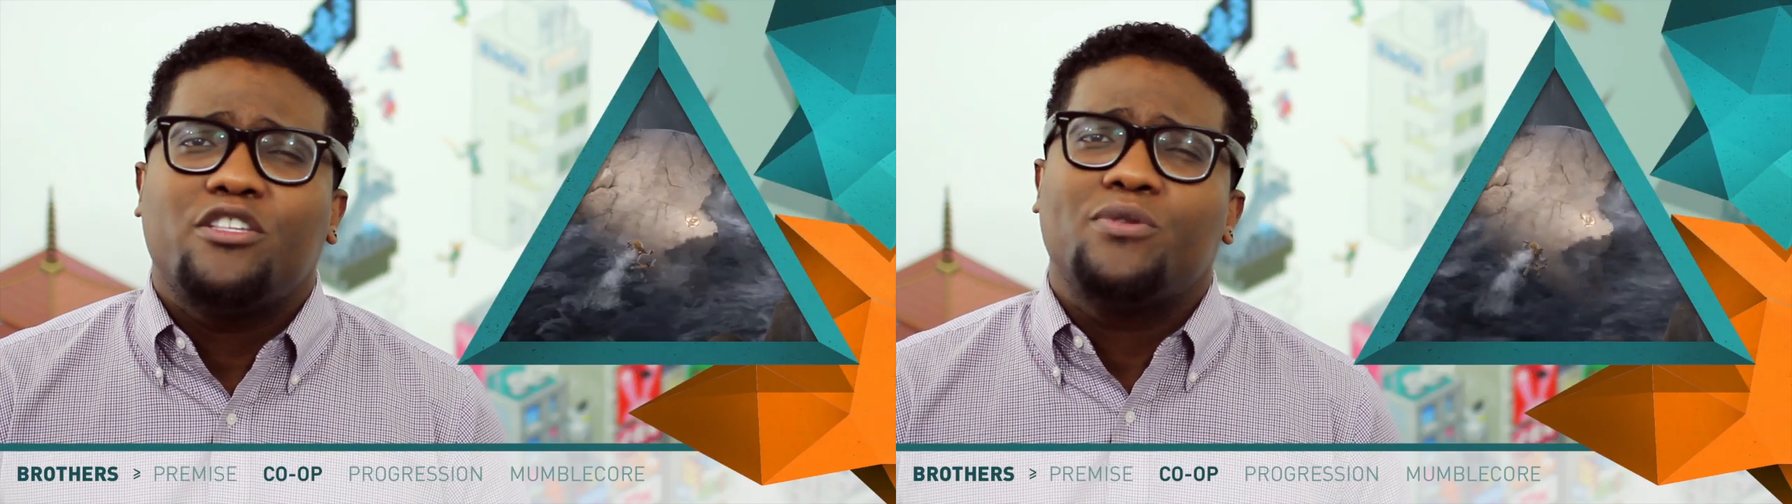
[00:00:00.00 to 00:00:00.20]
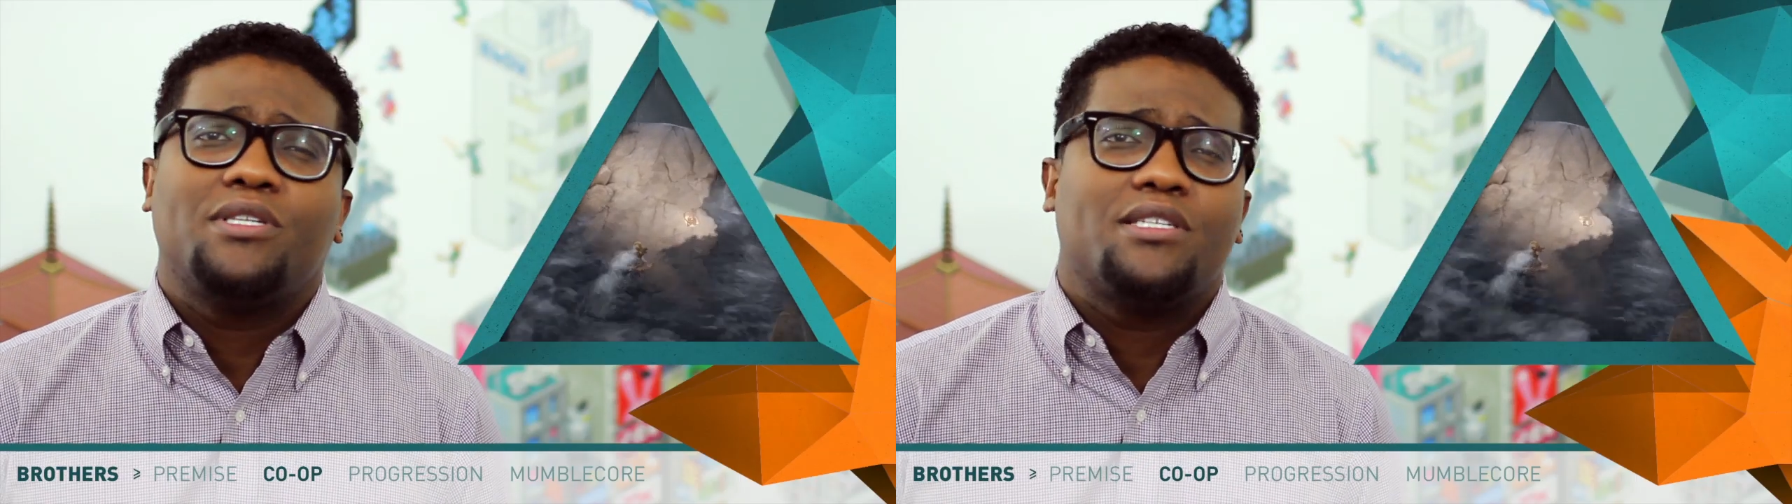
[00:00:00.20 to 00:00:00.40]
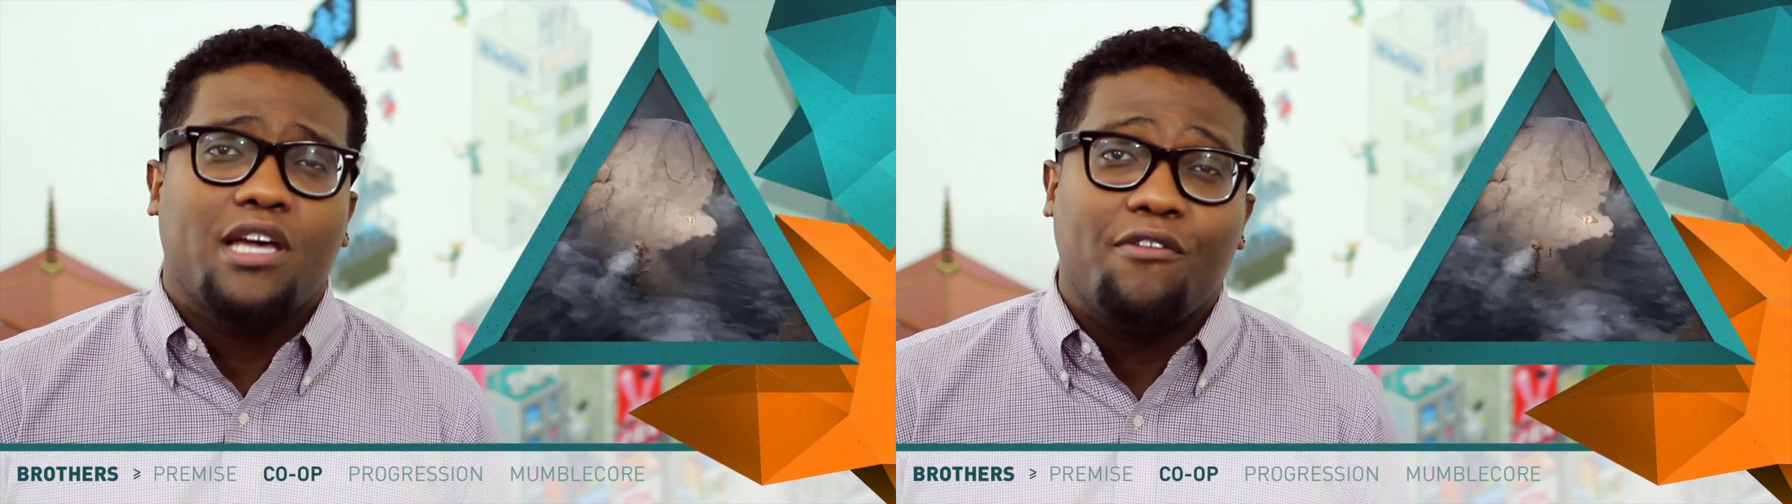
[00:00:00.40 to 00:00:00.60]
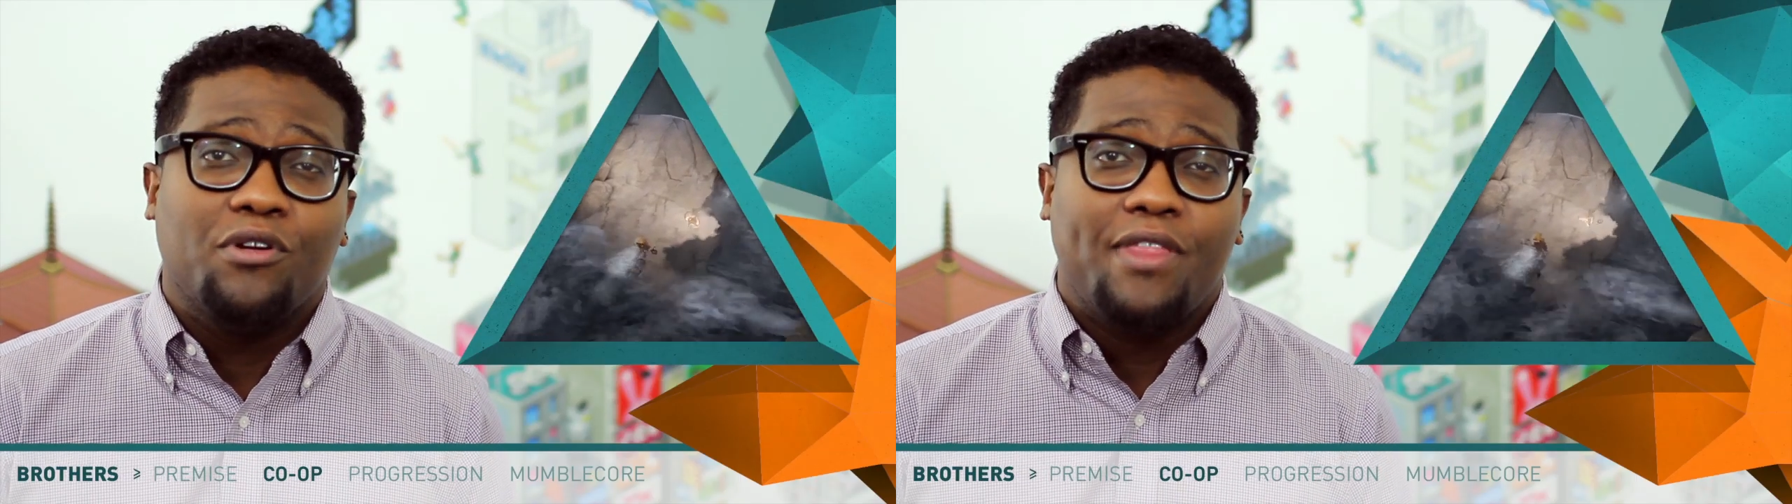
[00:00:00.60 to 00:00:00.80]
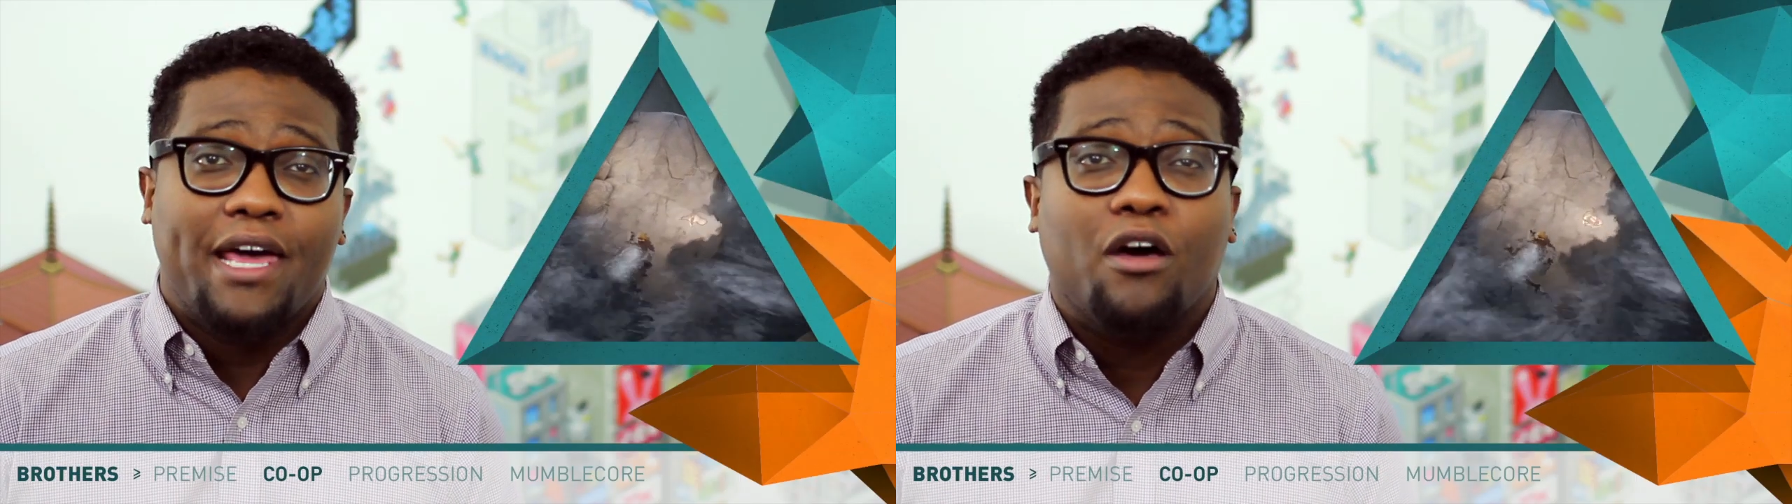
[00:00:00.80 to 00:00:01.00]
Lewis
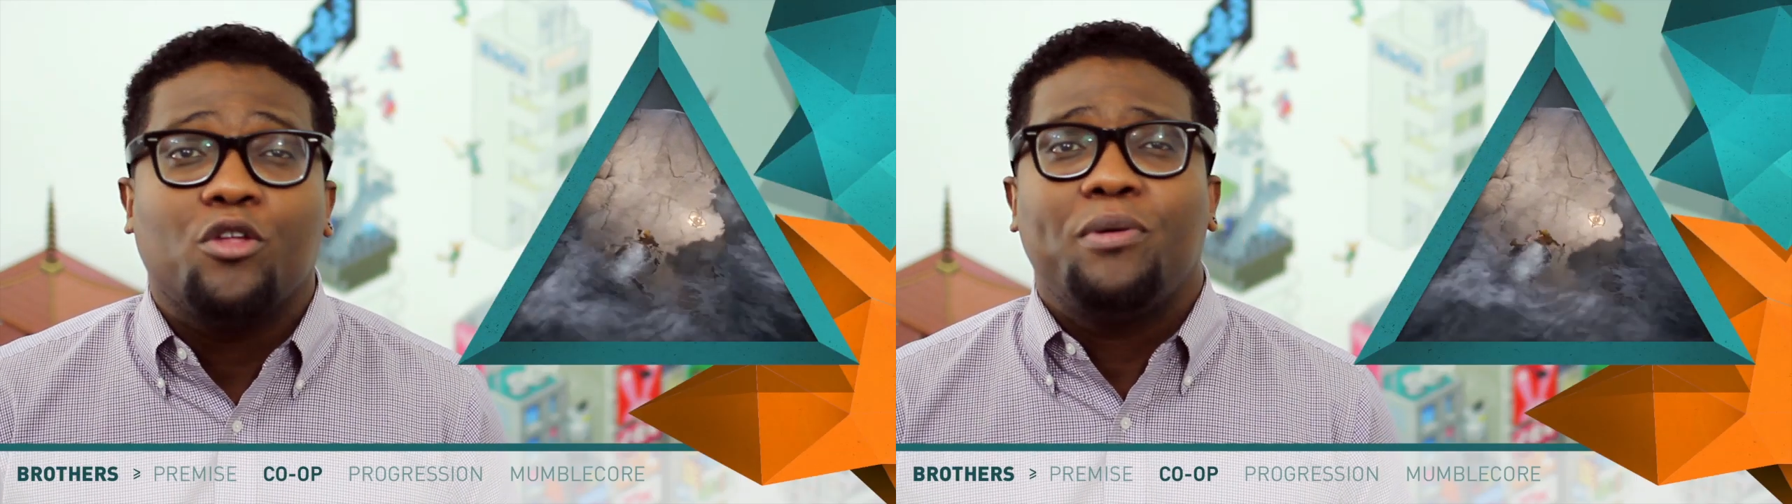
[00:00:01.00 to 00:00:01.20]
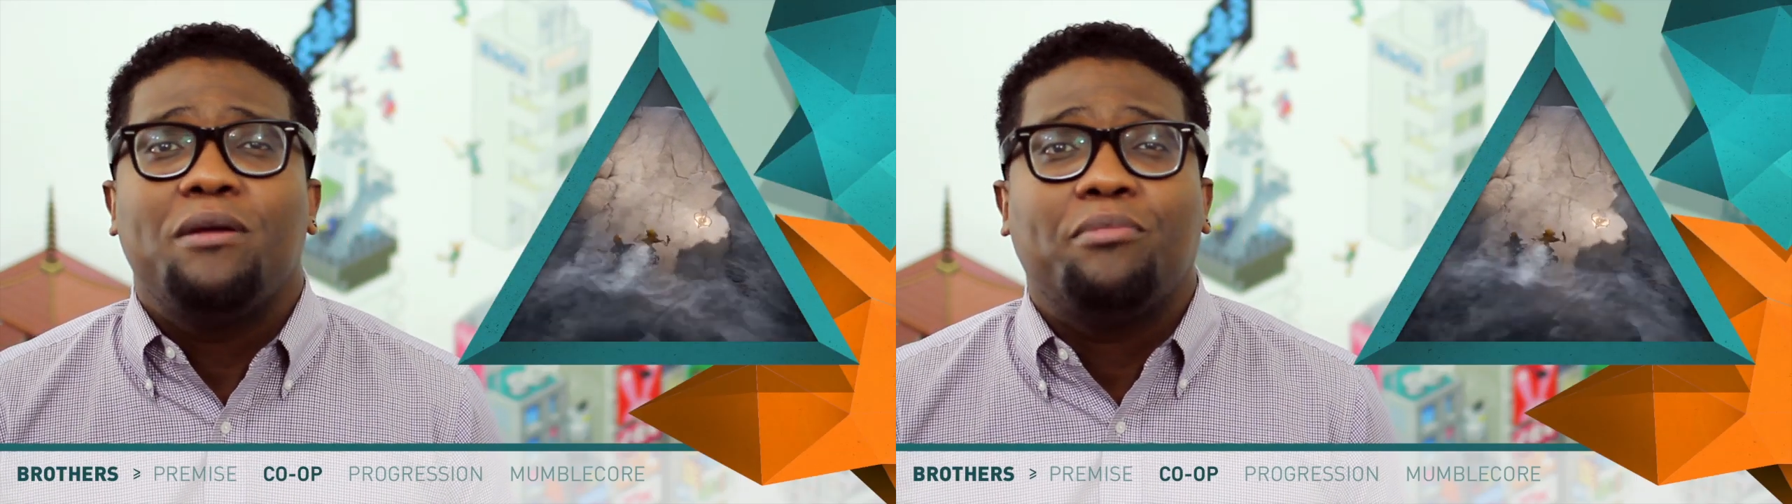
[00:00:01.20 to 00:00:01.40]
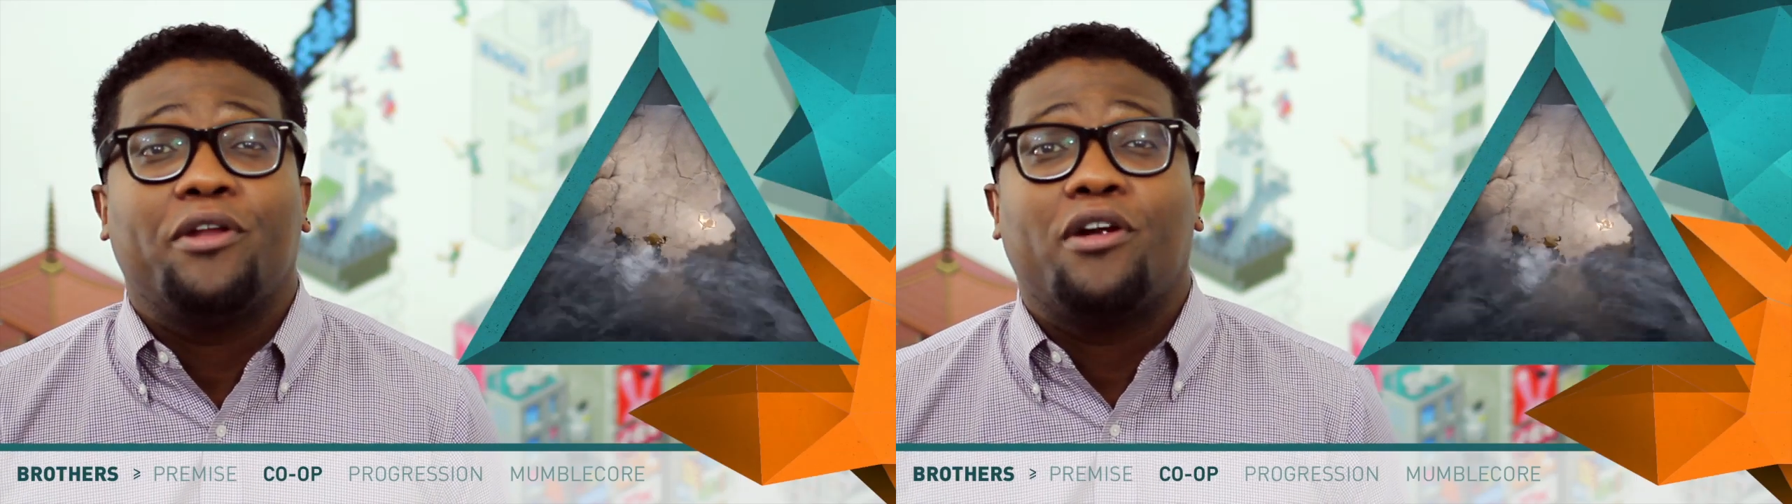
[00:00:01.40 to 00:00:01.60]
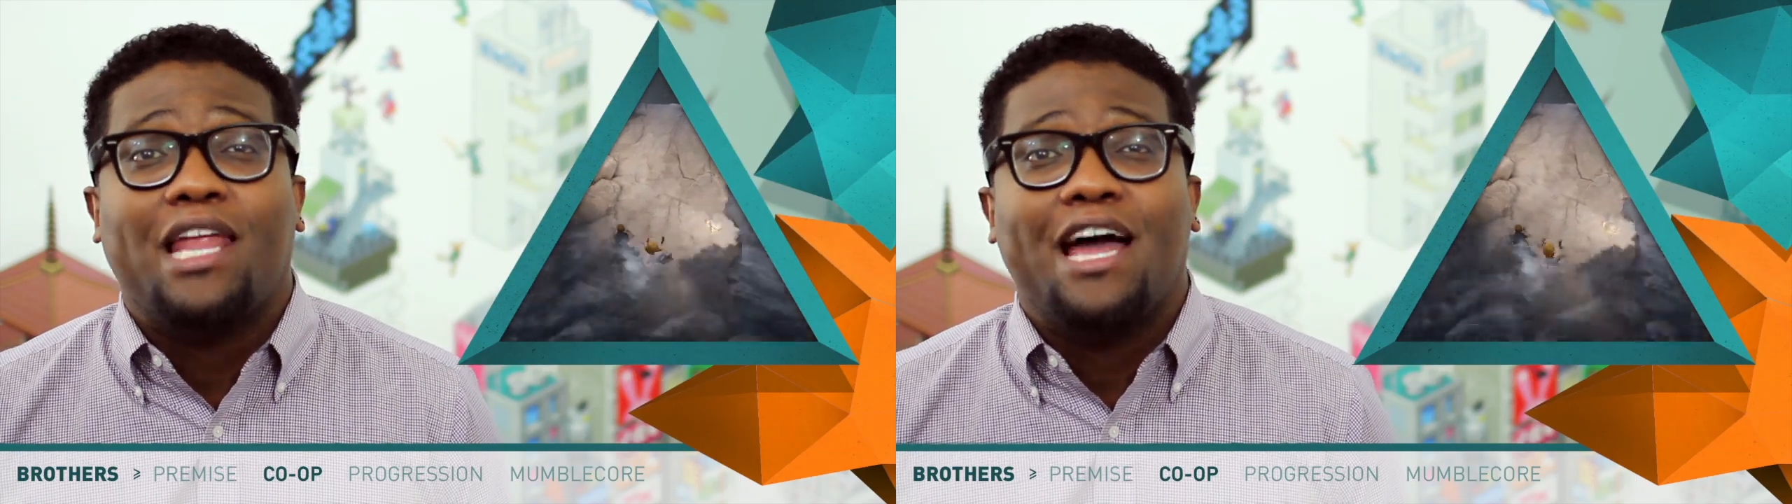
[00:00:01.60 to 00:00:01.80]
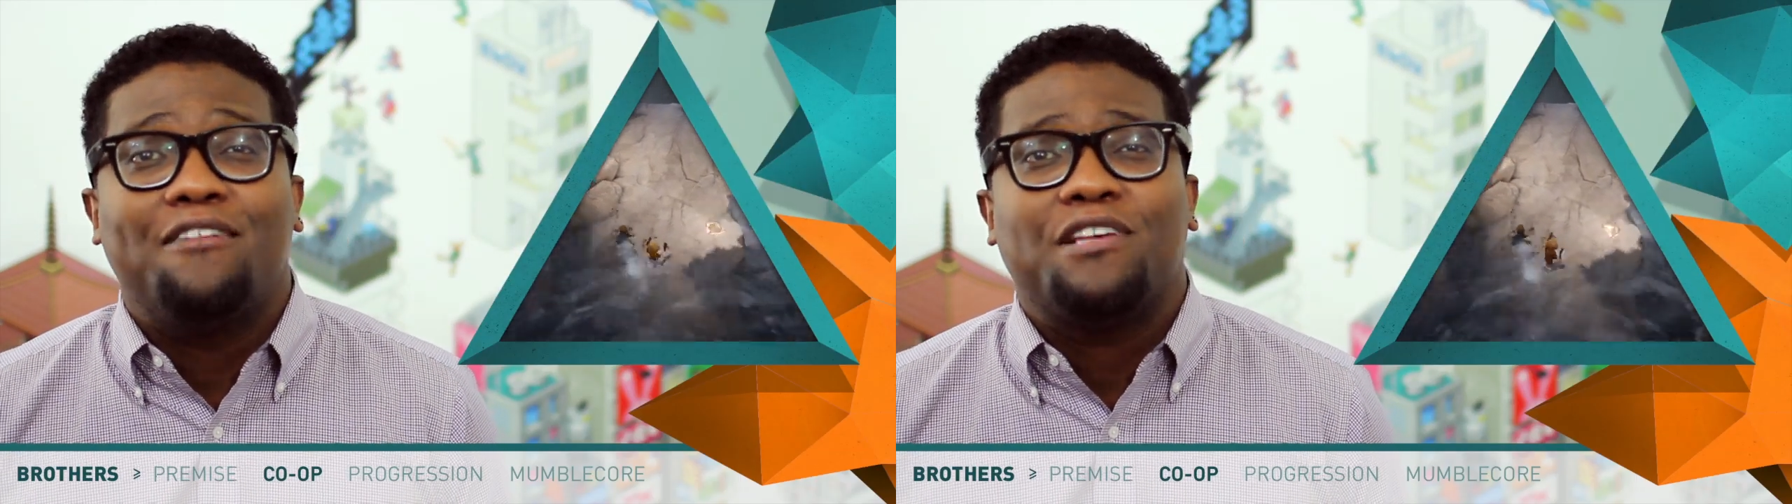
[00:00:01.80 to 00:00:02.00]
discovered that other people in our
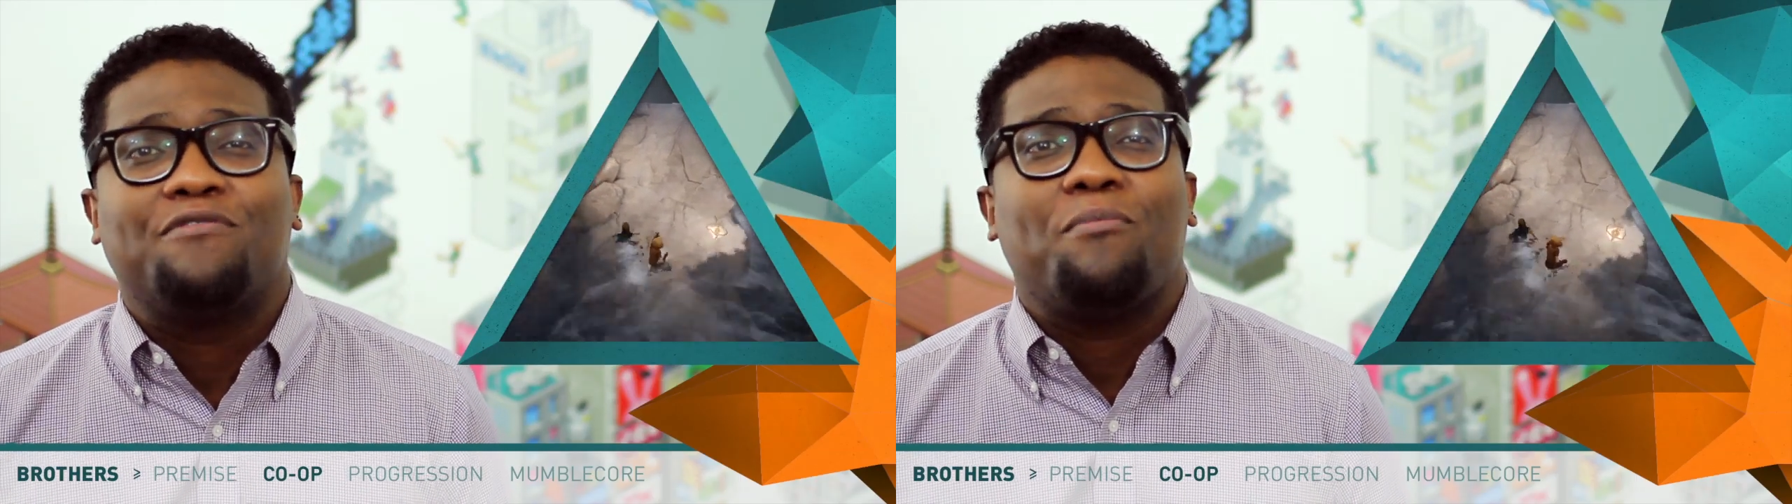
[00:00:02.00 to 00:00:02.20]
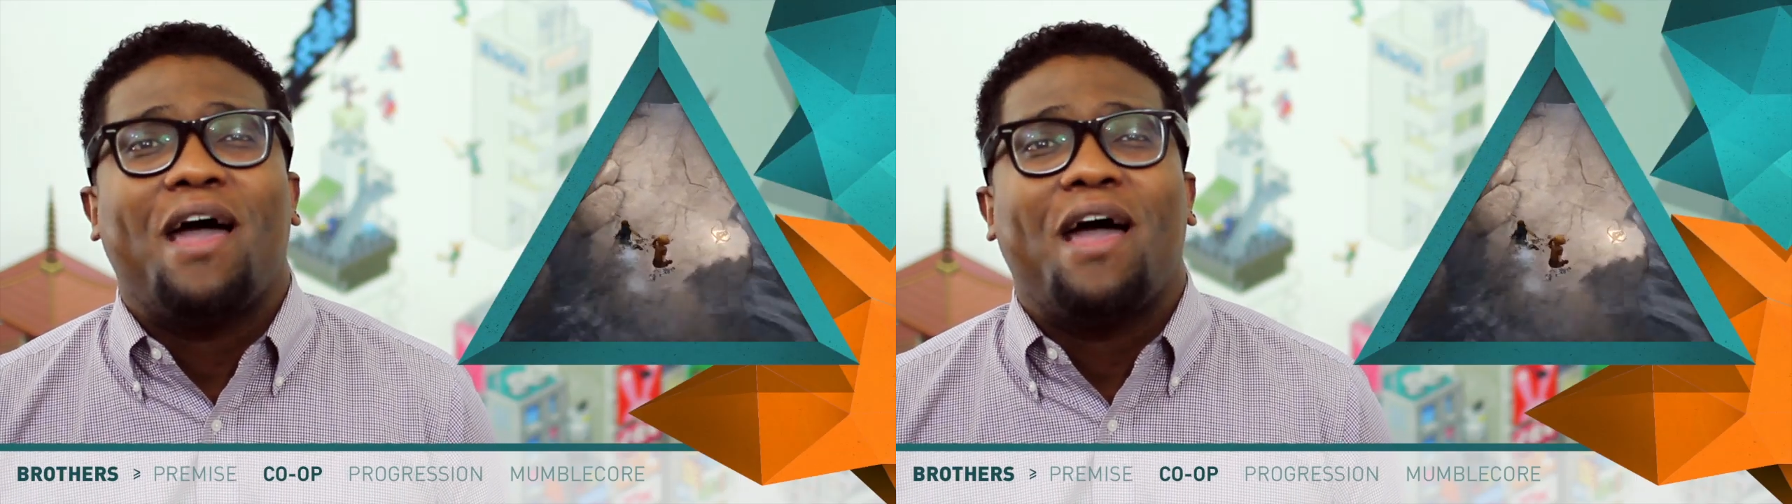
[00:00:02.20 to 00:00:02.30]
lives have the